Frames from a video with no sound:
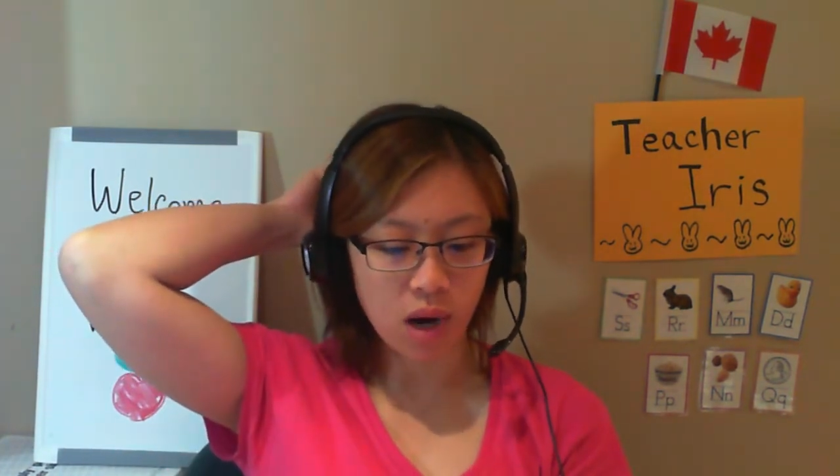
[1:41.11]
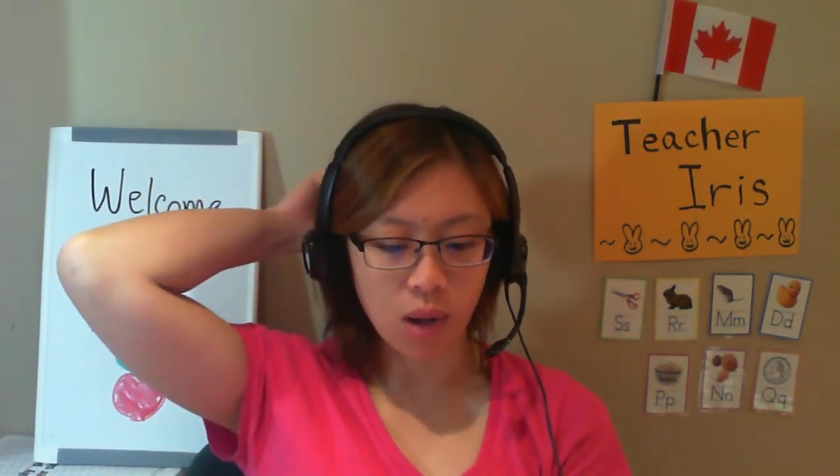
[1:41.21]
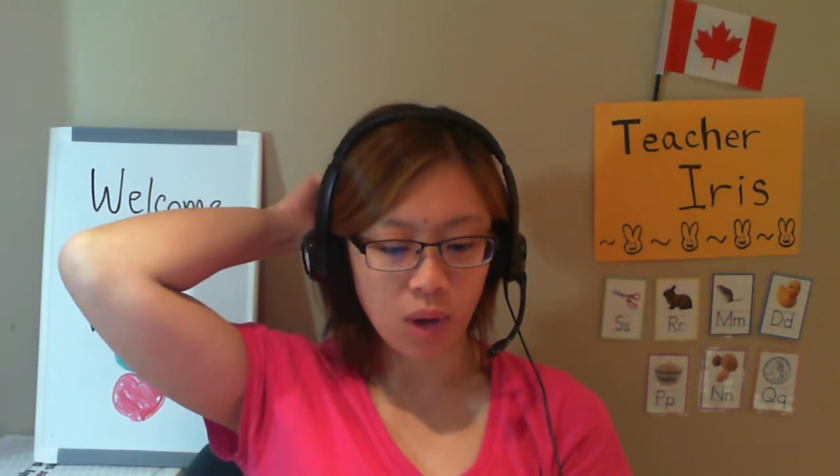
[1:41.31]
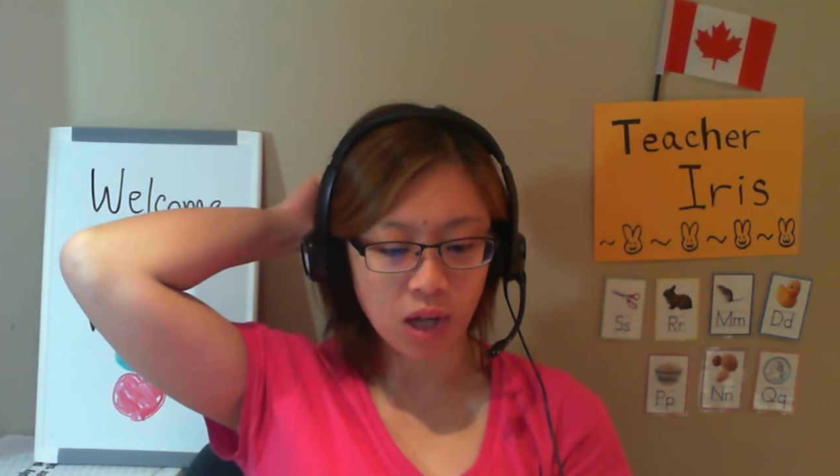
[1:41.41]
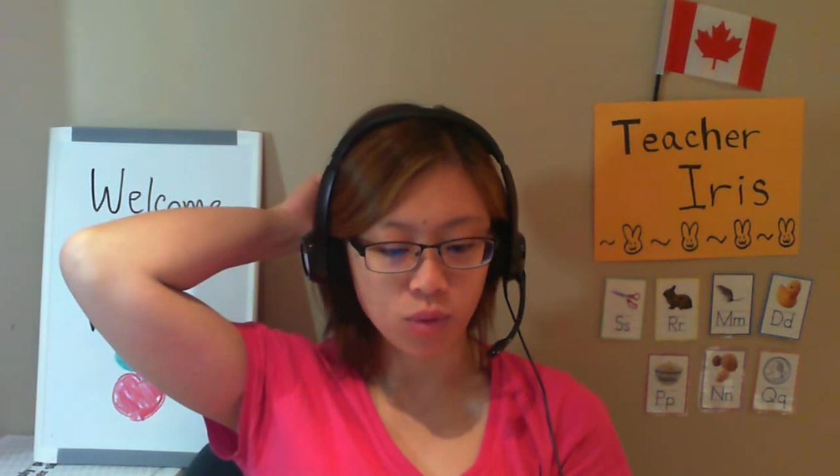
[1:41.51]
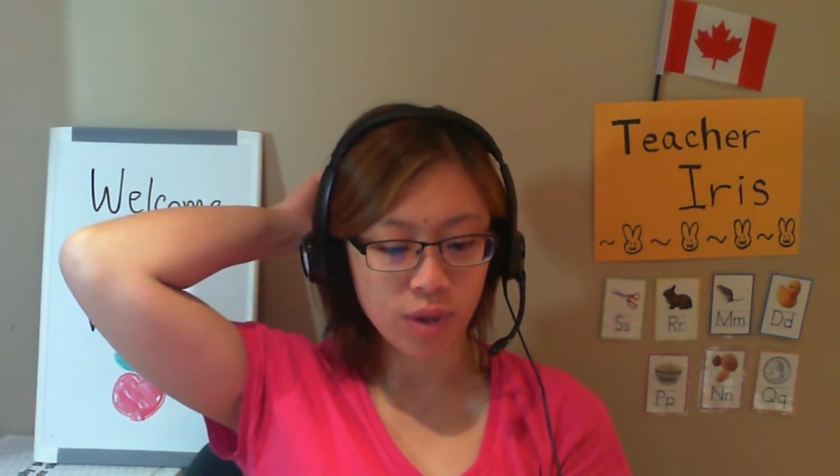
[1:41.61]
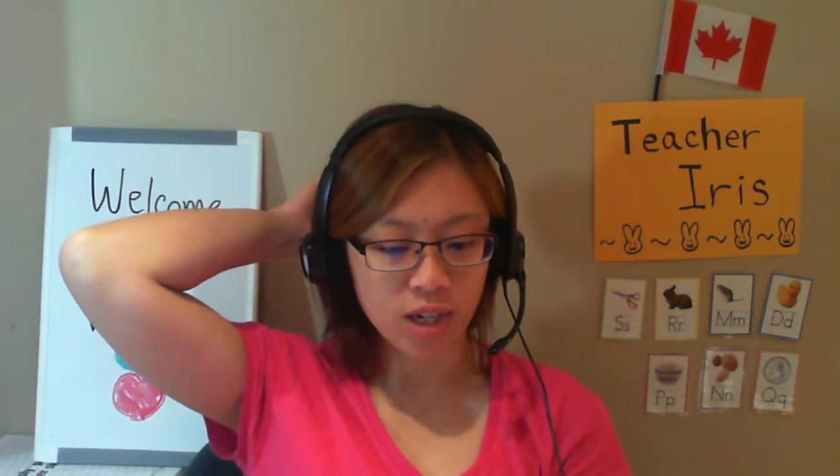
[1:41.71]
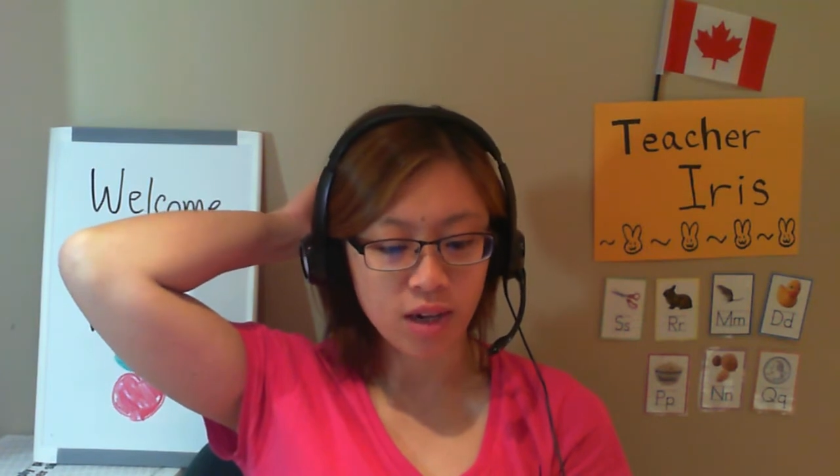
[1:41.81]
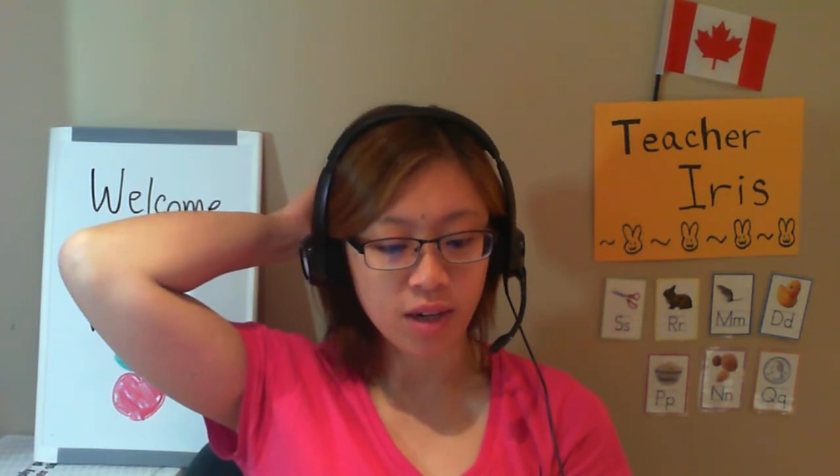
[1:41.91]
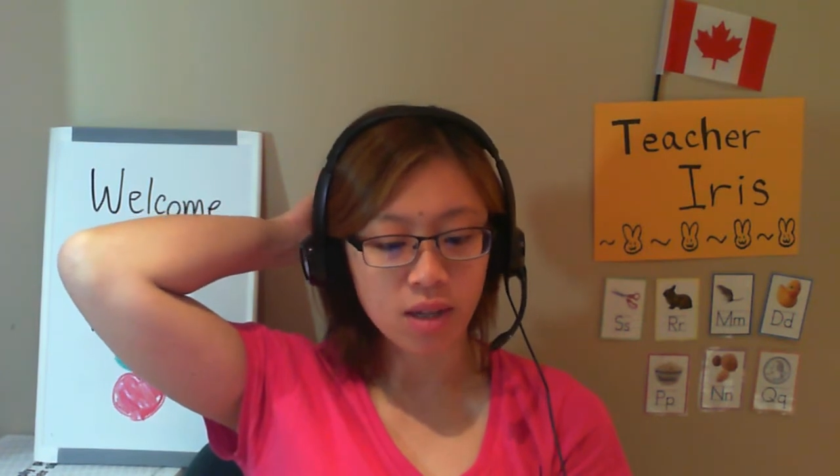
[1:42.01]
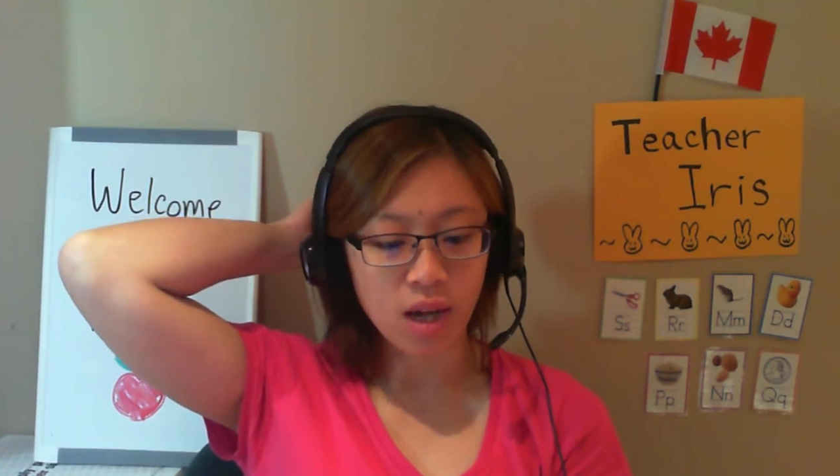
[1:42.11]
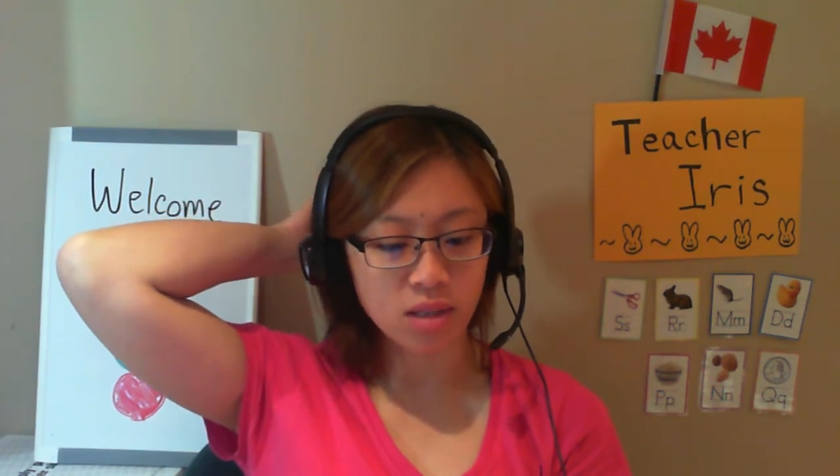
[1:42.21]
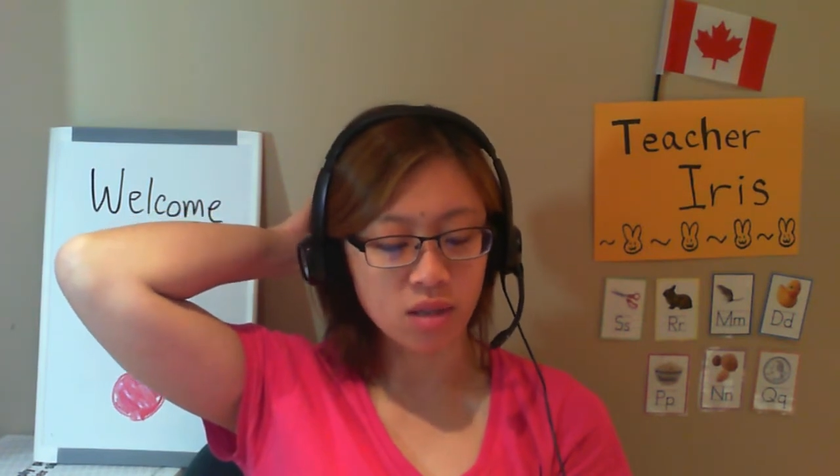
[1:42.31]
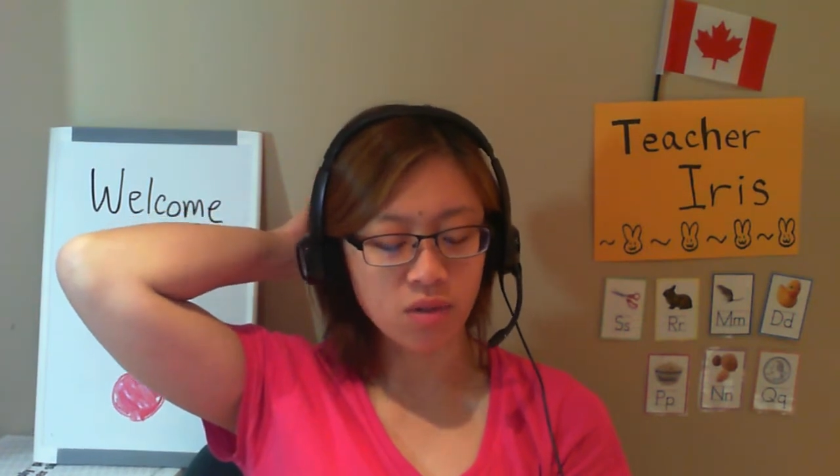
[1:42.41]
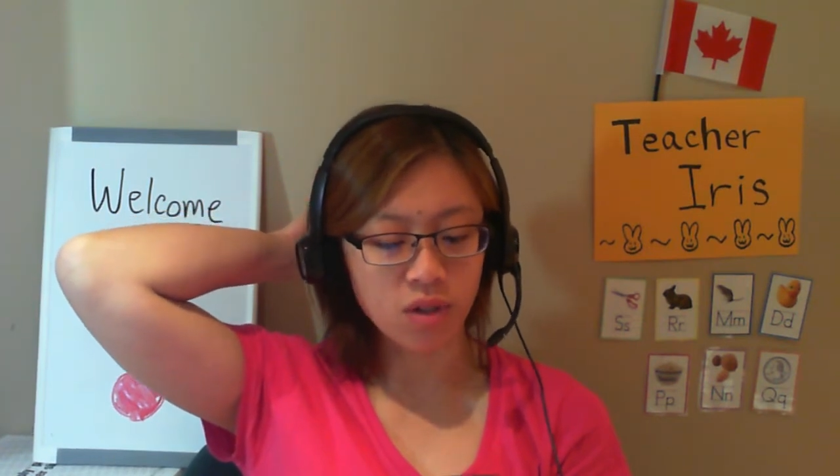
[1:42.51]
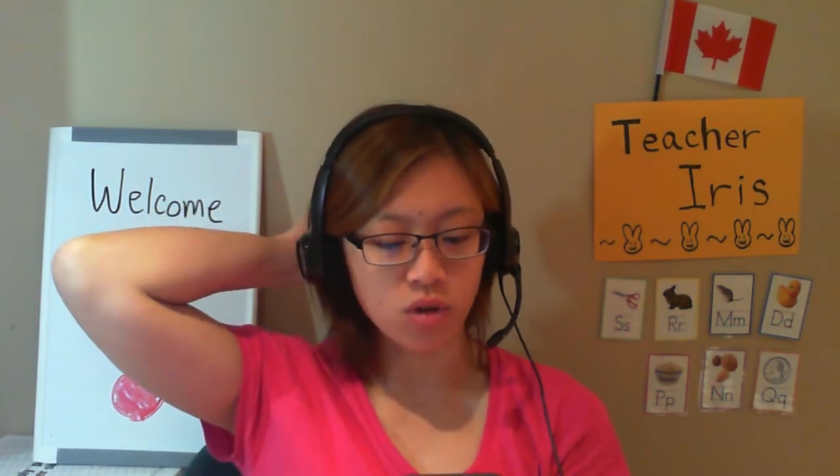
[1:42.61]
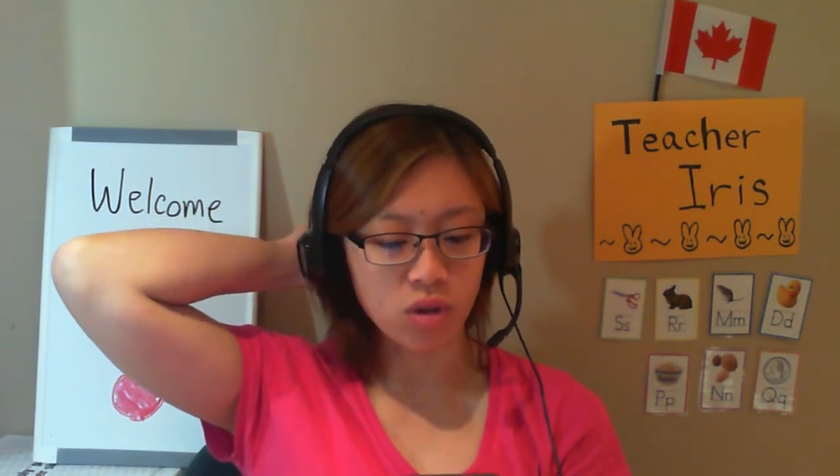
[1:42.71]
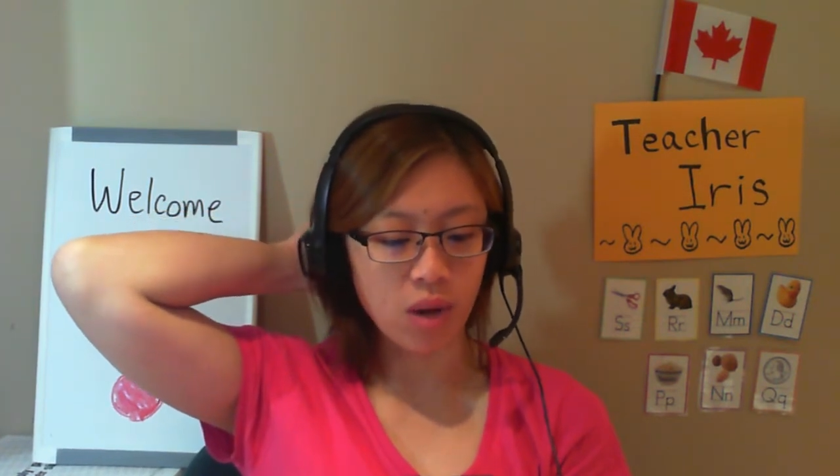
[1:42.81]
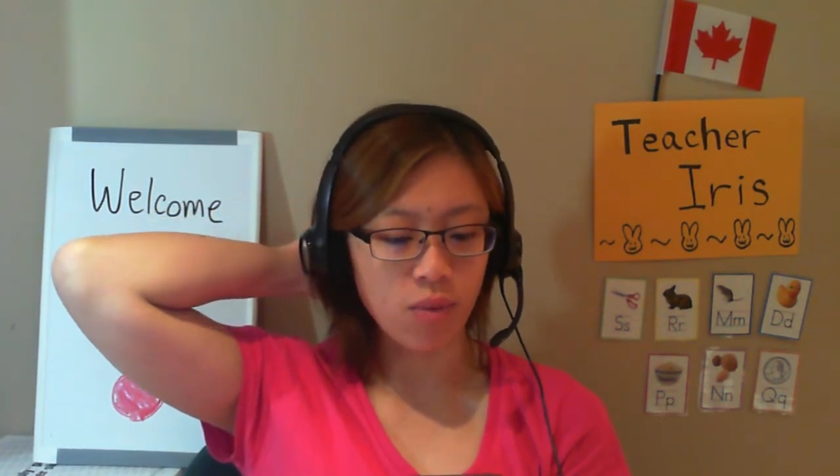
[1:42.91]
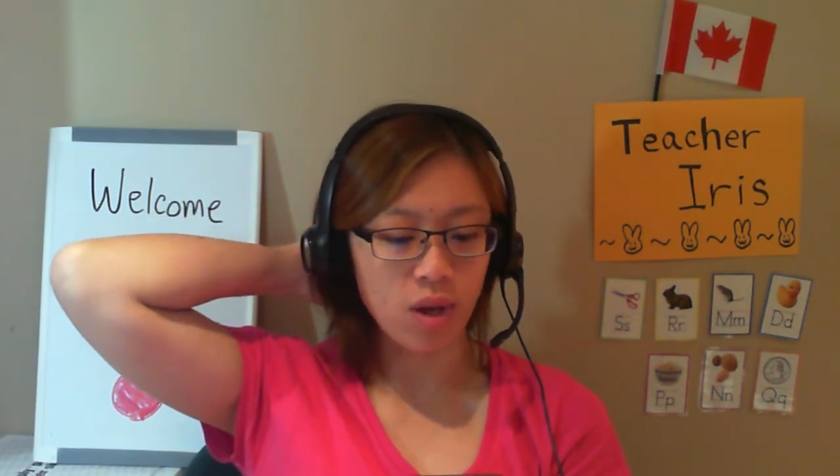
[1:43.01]
I had 29 classes finished
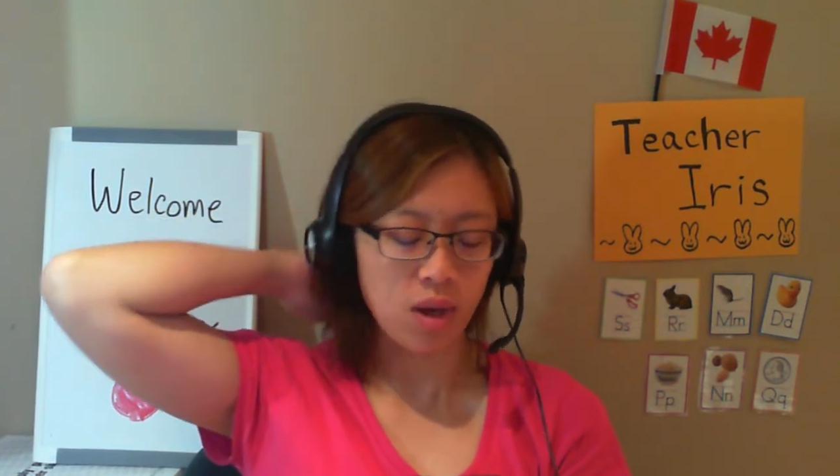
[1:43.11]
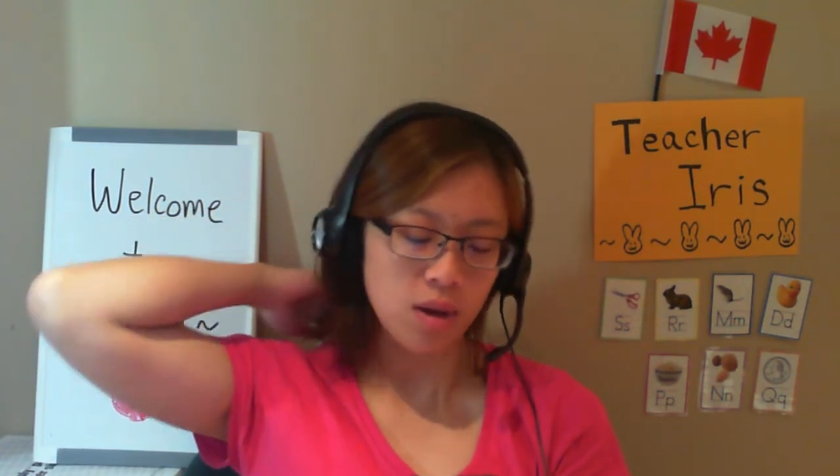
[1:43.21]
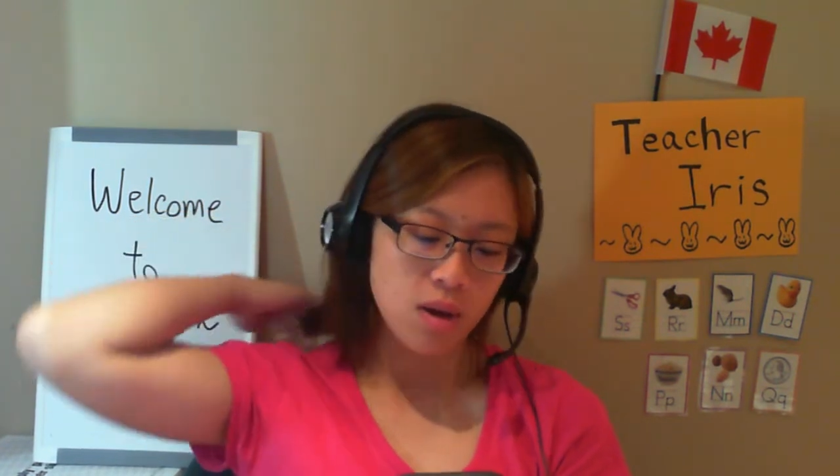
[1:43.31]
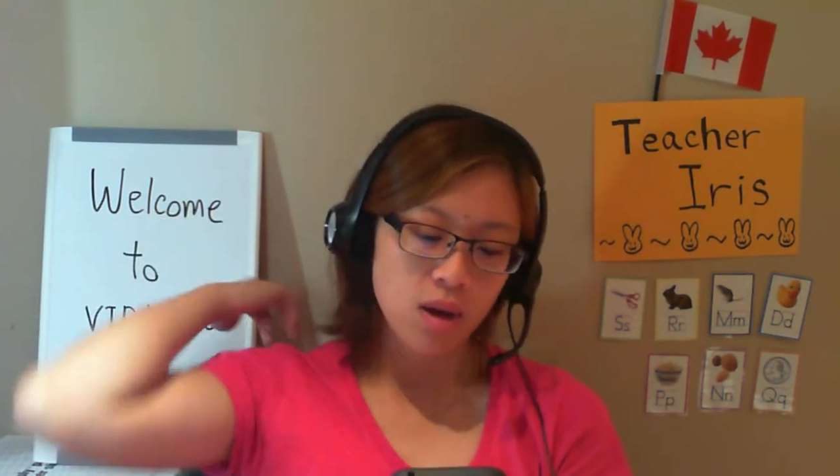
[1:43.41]
that week.